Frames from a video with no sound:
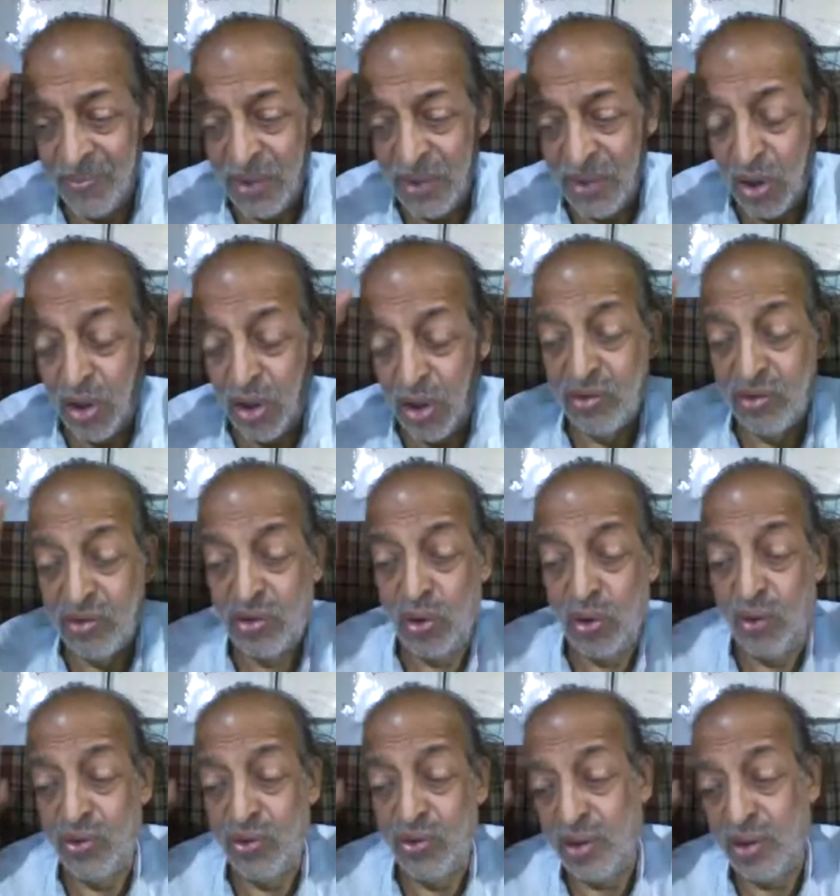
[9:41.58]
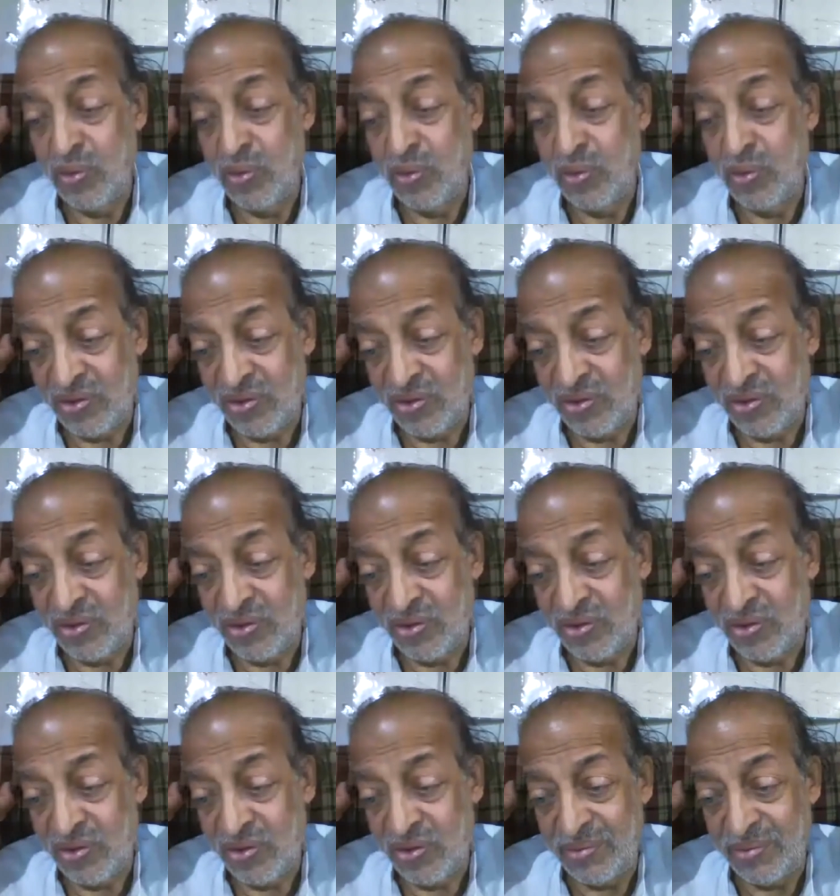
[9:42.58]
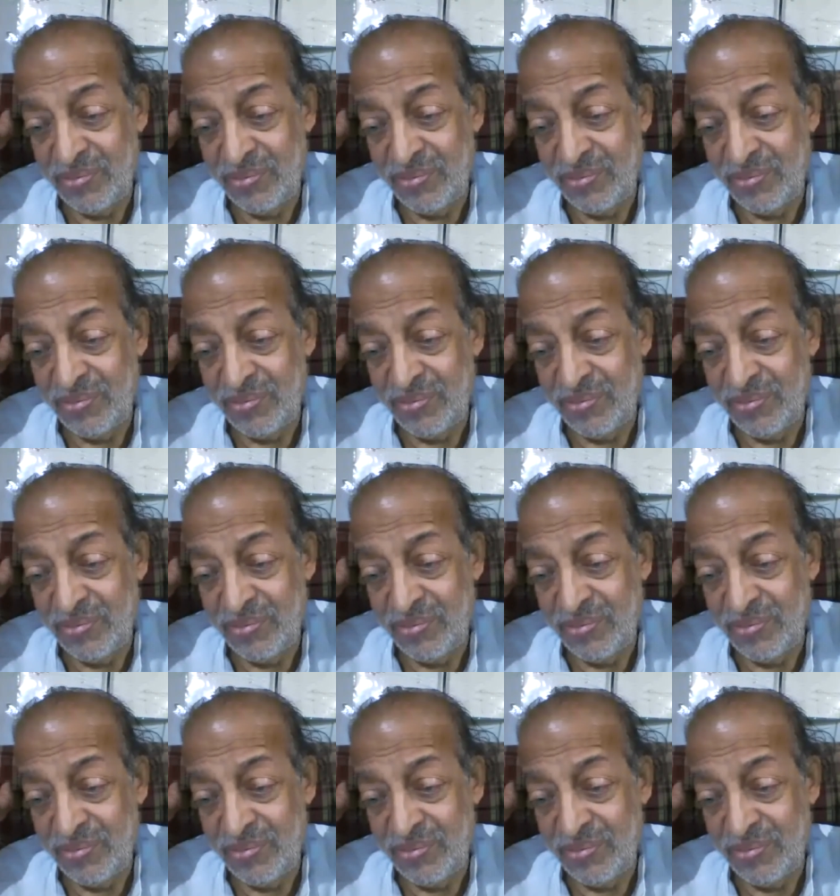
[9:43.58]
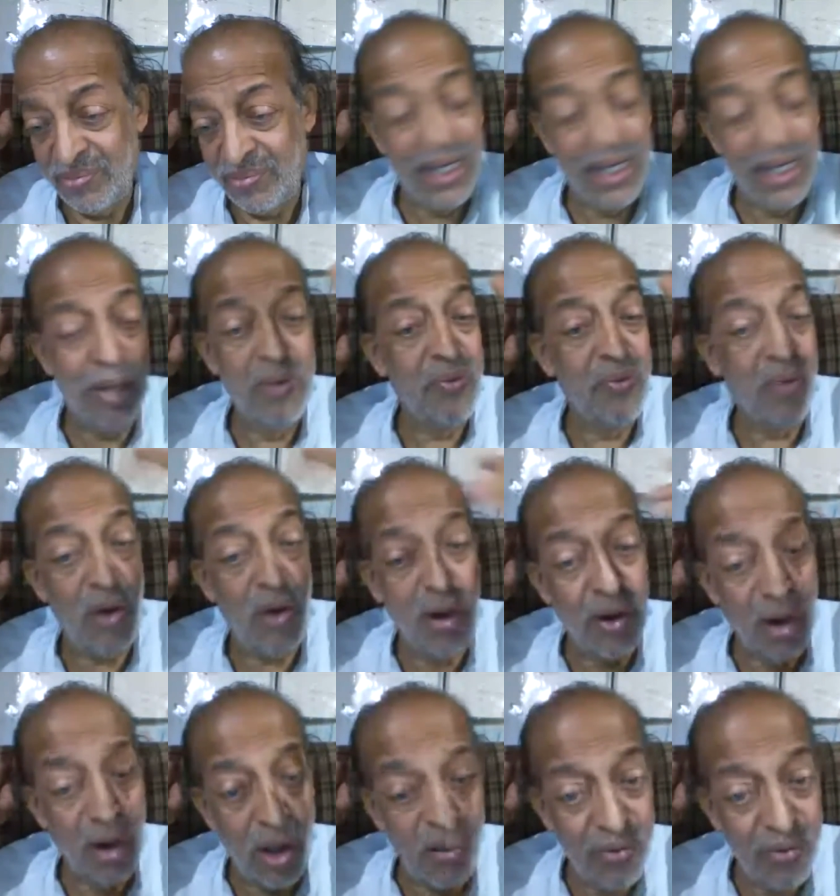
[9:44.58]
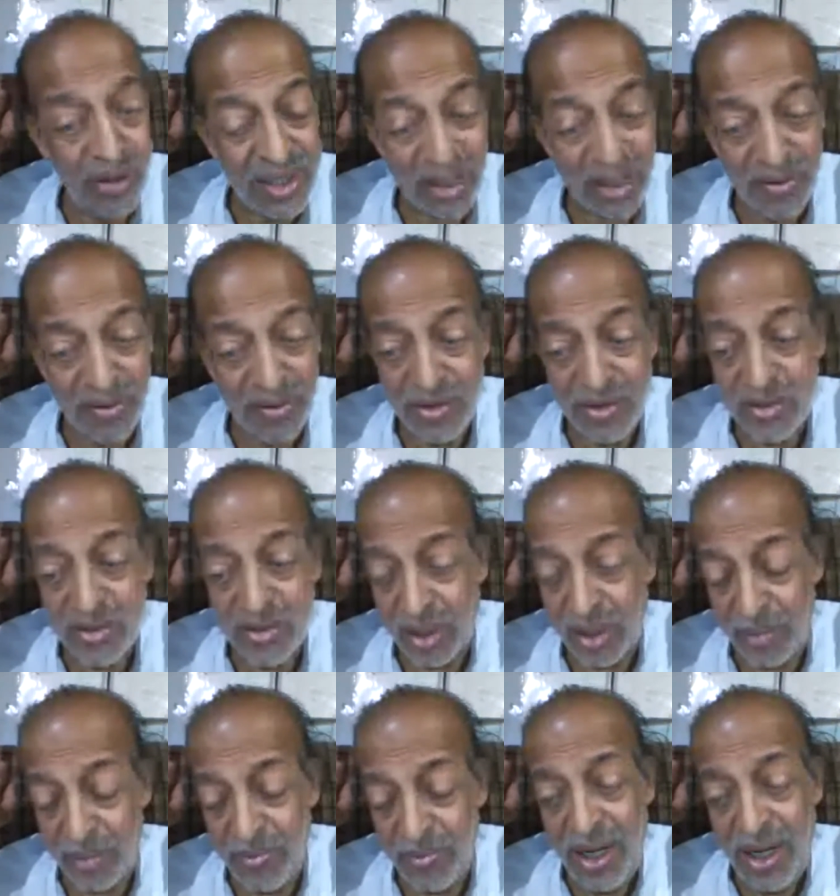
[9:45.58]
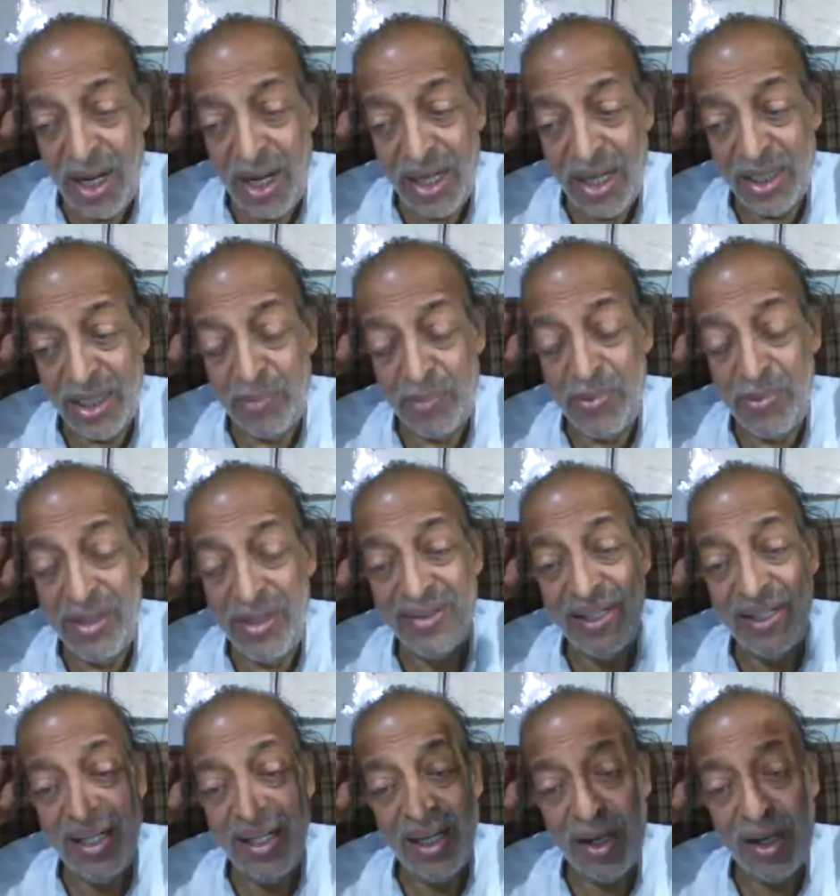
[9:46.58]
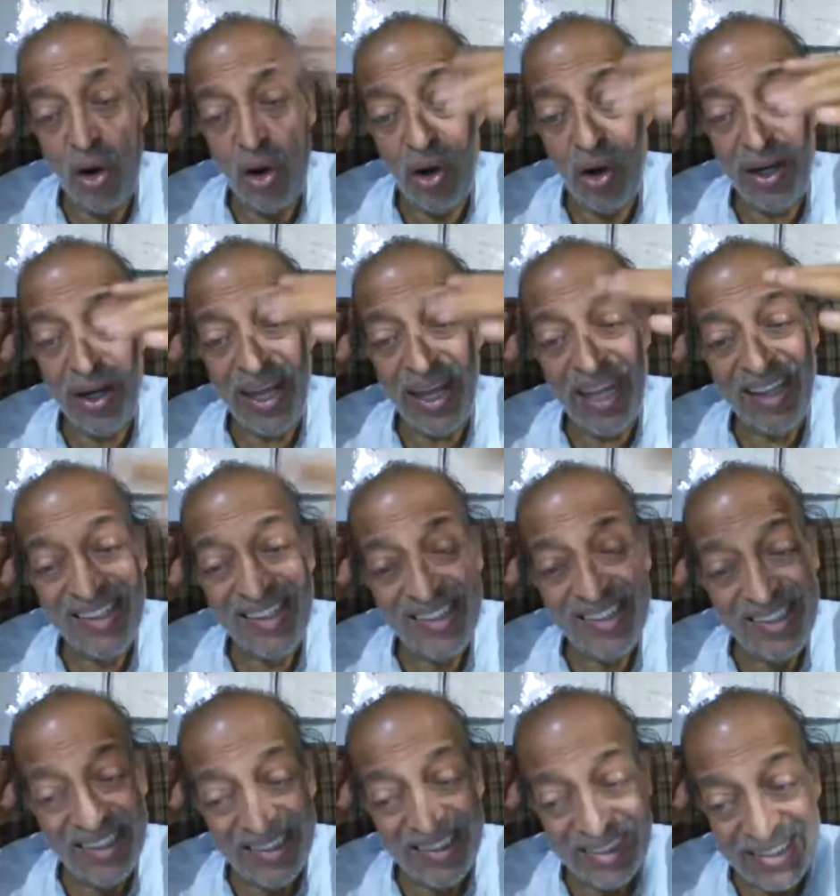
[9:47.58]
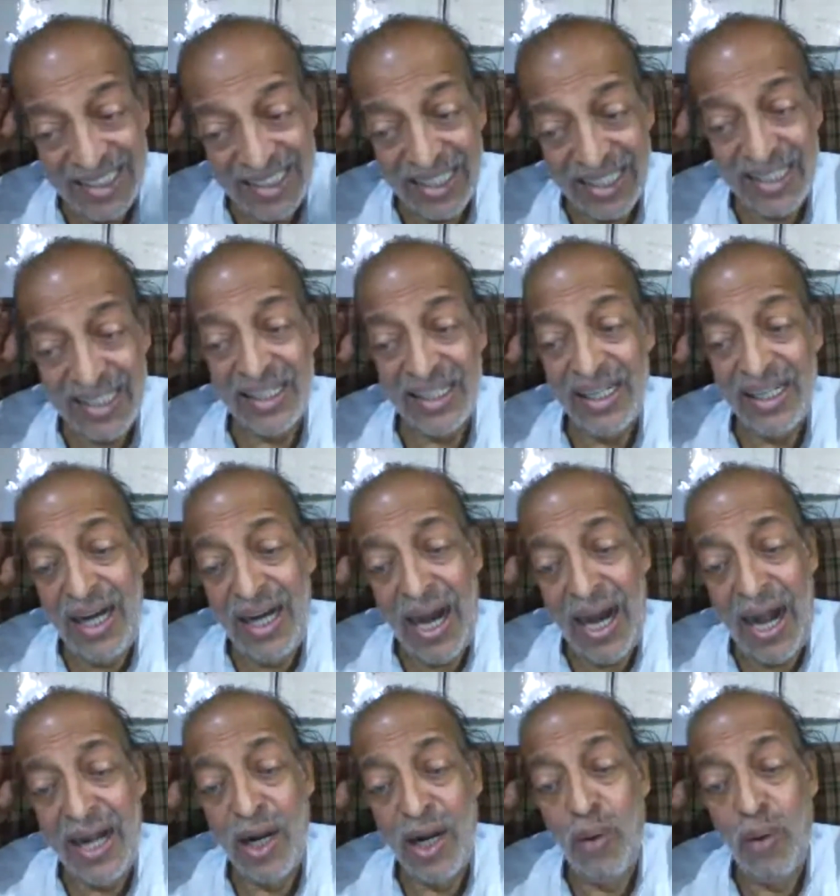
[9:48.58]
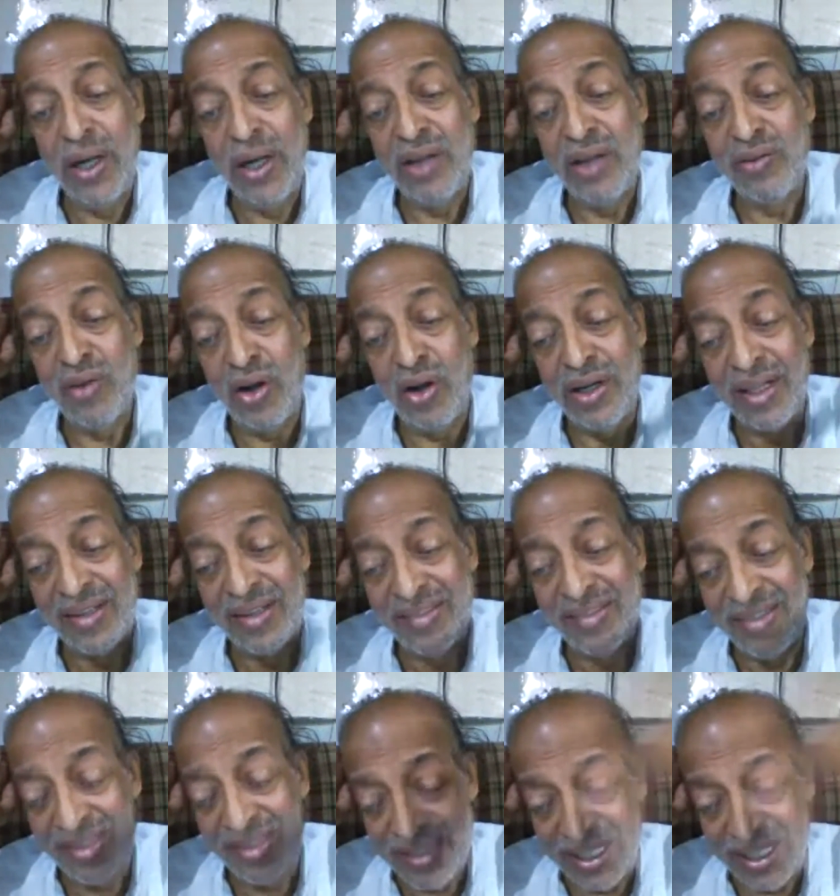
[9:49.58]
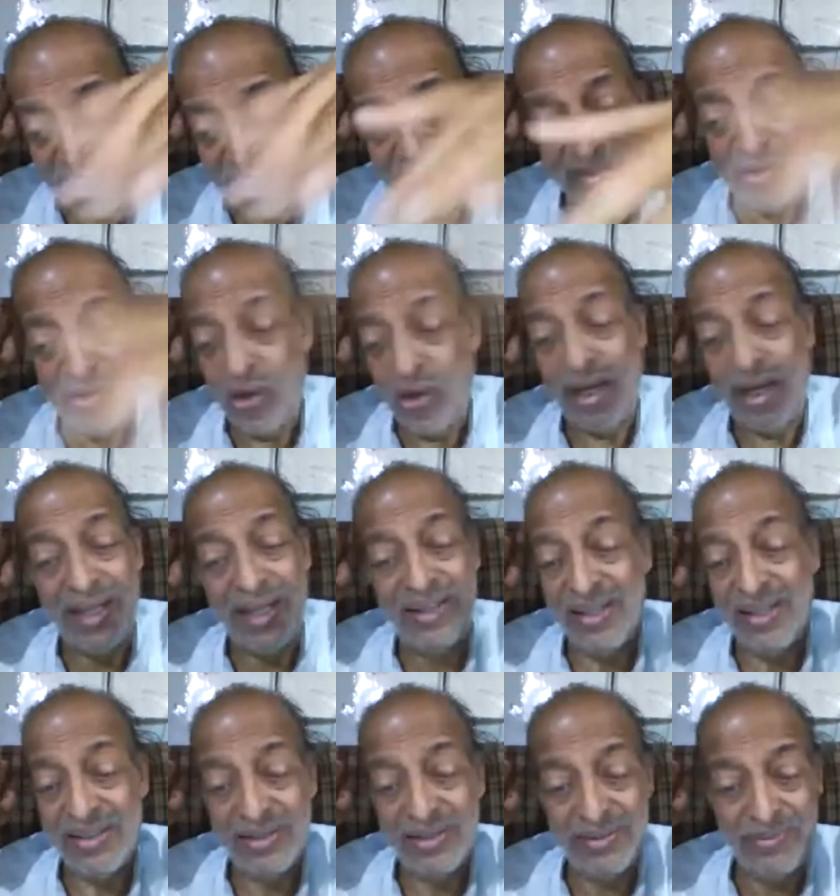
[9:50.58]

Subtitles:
God is closer to us. He cannot be far off with reference to time. That means God existed and now it is not existing. It's not like that.